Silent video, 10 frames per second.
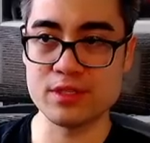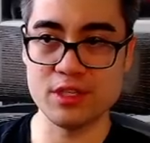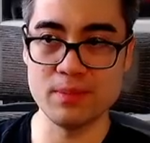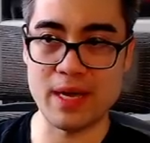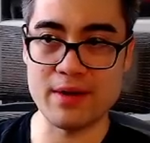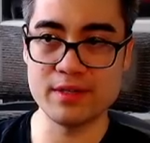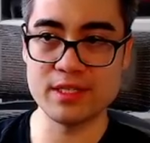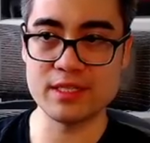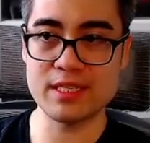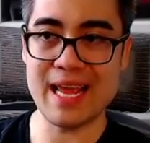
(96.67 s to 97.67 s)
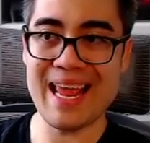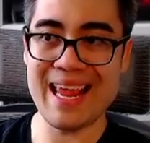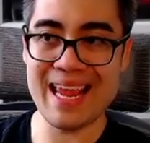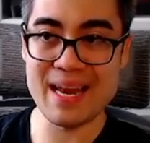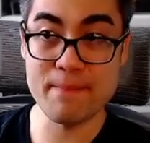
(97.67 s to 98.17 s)
skill bind resist,
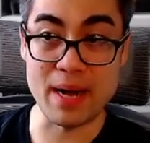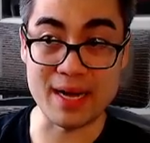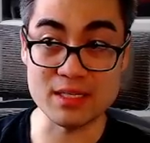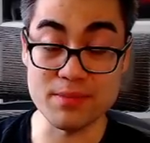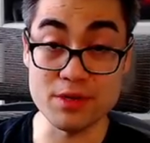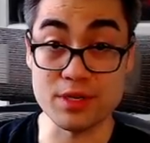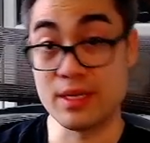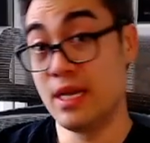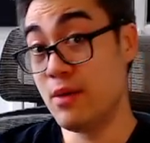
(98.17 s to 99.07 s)
and bind immunity,